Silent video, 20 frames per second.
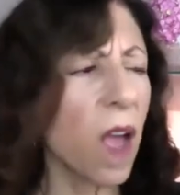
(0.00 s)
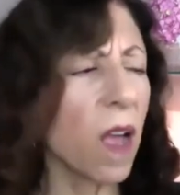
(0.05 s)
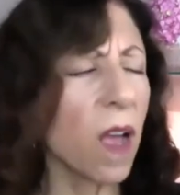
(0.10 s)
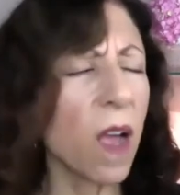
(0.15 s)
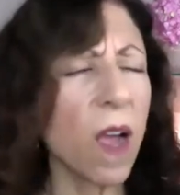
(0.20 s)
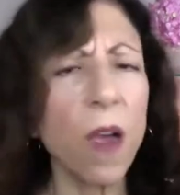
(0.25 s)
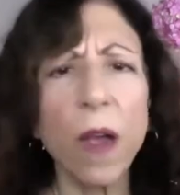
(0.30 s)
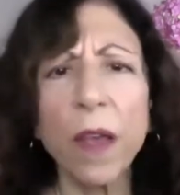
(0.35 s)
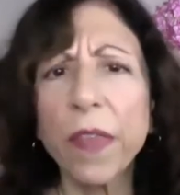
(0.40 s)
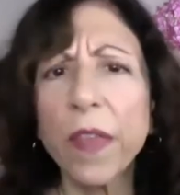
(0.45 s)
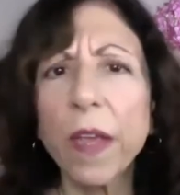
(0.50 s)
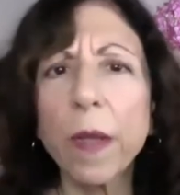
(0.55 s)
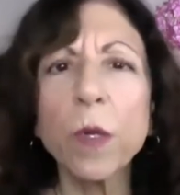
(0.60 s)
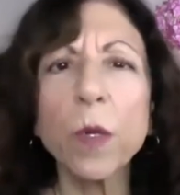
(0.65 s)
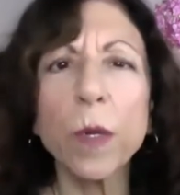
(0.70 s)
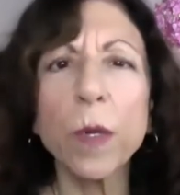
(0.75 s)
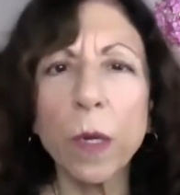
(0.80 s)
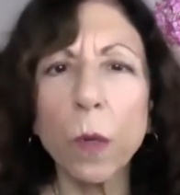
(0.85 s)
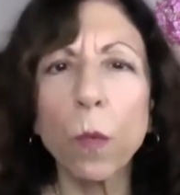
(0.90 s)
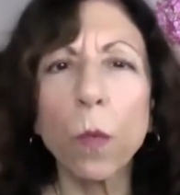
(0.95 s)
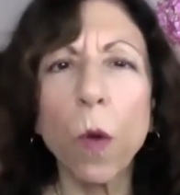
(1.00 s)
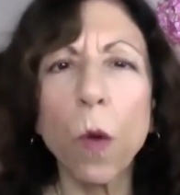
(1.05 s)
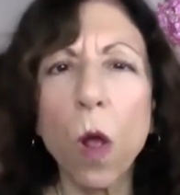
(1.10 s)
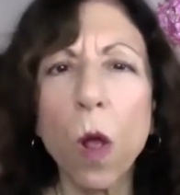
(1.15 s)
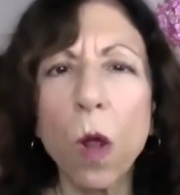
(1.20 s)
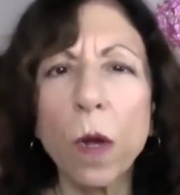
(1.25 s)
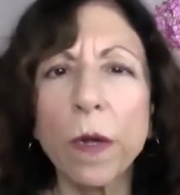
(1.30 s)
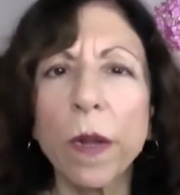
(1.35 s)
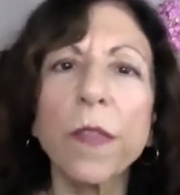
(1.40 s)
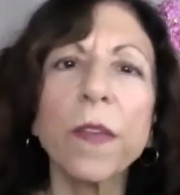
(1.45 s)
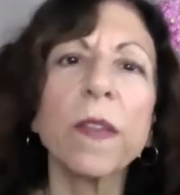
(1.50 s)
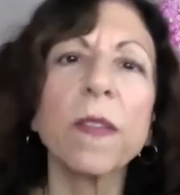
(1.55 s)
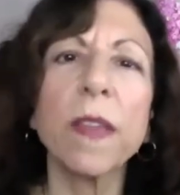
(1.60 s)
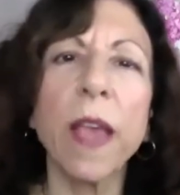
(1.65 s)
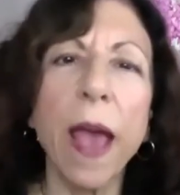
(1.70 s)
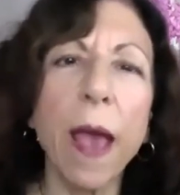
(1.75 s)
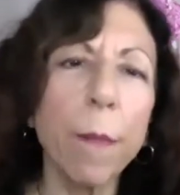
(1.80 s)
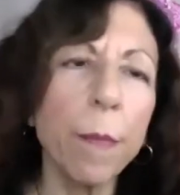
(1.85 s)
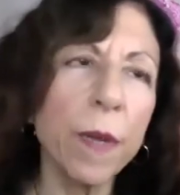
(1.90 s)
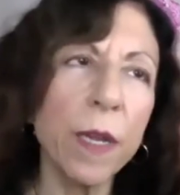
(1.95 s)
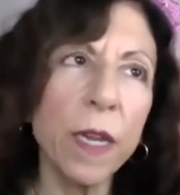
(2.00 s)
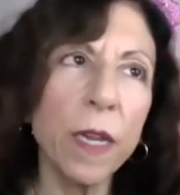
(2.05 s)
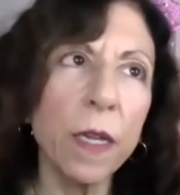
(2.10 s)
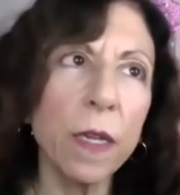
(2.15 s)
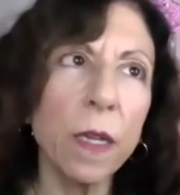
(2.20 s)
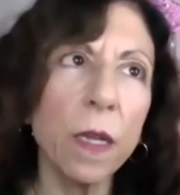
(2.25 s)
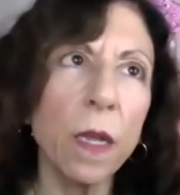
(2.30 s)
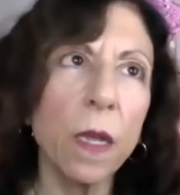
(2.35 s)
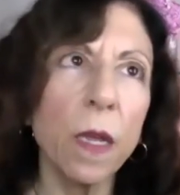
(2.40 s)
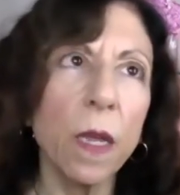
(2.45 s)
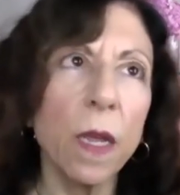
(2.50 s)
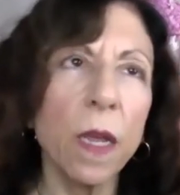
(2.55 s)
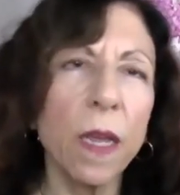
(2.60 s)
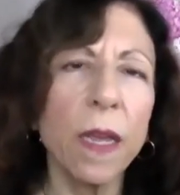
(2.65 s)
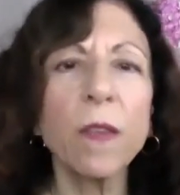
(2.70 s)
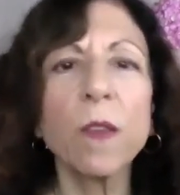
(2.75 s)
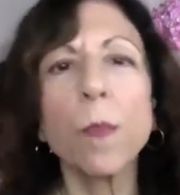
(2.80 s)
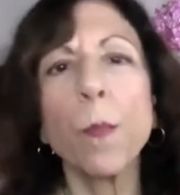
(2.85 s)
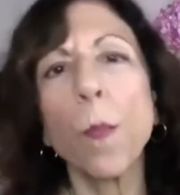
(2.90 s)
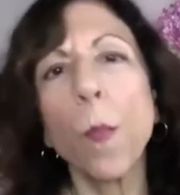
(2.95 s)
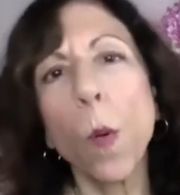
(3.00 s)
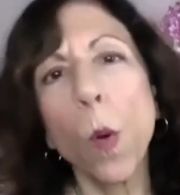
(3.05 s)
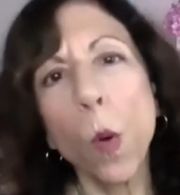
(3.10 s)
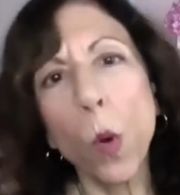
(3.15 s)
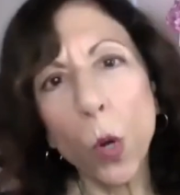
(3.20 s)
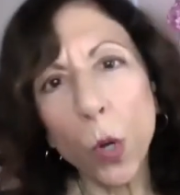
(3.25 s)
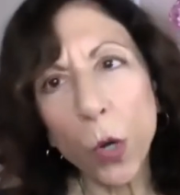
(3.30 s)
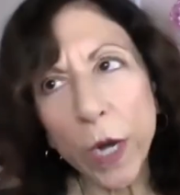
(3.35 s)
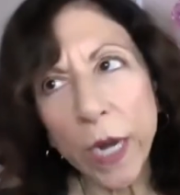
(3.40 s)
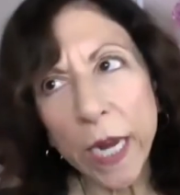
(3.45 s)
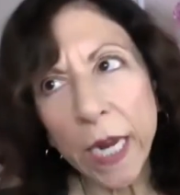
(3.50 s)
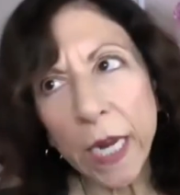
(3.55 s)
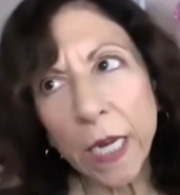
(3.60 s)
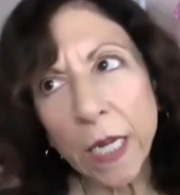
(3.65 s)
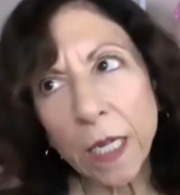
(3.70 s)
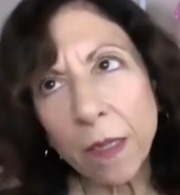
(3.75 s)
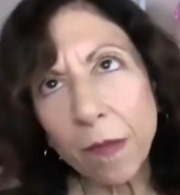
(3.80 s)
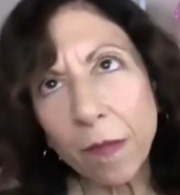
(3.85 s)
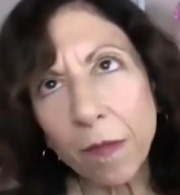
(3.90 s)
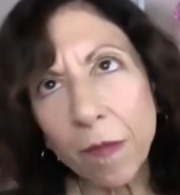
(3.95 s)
Oh, I think I'm doing it wrong. Nothing's happening. It's boring.